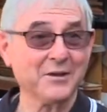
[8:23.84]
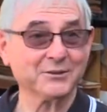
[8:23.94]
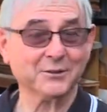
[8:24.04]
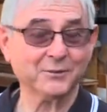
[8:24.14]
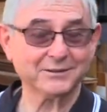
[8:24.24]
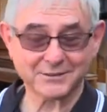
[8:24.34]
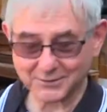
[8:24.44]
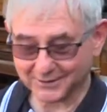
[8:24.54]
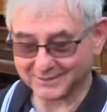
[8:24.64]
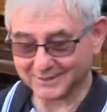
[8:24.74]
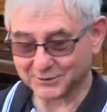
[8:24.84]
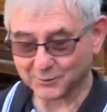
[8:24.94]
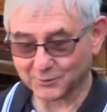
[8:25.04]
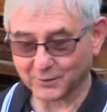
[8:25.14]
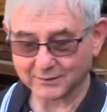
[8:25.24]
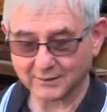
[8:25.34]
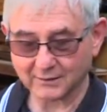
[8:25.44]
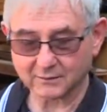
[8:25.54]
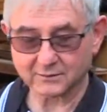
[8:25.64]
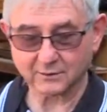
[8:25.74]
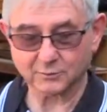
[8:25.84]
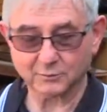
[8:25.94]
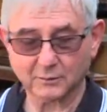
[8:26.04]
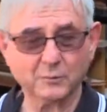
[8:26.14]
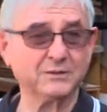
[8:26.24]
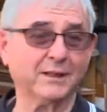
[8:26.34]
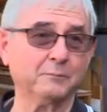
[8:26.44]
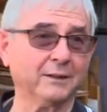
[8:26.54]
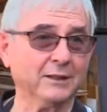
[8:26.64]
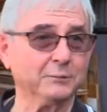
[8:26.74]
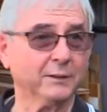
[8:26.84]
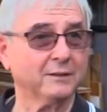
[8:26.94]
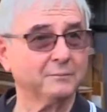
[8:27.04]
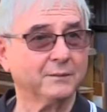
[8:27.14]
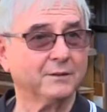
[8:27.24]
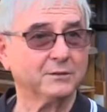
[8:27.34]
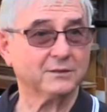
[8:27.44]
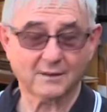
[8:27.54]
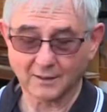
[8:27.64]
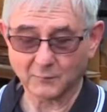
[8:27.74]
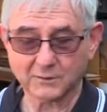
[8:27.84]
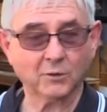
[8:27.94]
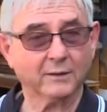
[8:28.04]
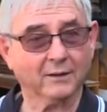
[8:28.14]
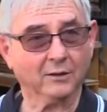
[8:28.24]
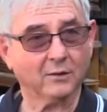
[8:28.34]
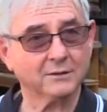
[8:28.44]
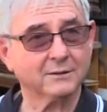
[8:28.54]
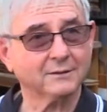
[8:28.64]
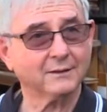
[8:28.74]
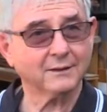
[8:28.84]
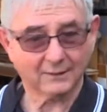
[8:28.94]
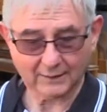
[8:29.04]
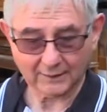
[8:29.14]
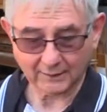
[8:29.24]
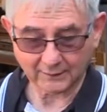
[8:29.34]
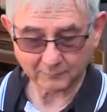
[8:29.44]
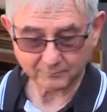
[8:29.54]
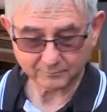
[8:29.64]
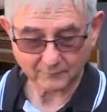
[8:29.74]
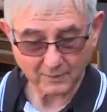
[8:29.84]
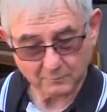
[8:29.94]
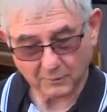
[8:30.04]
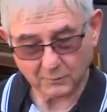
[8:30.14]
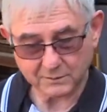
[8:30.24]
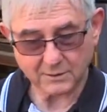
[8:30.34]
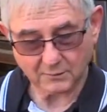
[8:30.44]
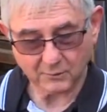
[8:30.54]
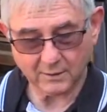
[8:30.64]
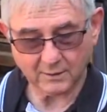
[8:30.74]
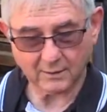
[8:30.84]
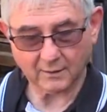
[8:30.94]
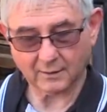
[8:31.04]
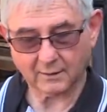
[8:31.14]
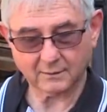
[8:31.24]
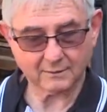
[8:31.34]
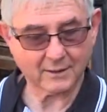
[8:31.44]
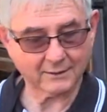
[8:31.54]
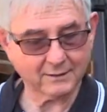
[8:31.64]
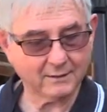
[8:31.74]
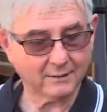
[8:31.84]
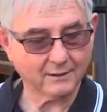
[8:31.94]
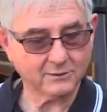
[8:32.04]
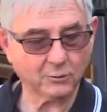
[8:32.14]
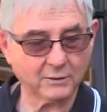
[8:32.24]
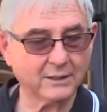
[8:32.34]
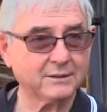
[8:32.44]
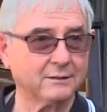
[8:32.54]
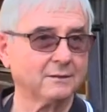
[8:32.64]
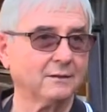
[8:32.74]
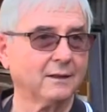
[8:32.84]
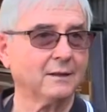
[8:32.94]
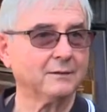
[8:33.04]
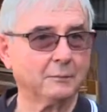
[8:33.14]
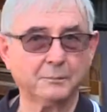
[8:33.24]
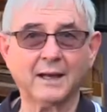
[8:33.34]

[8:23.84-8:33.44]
so we're turning it into quite a little sort of, I wouldn't say money spinner, because we don't get a lot, but we kindly donated the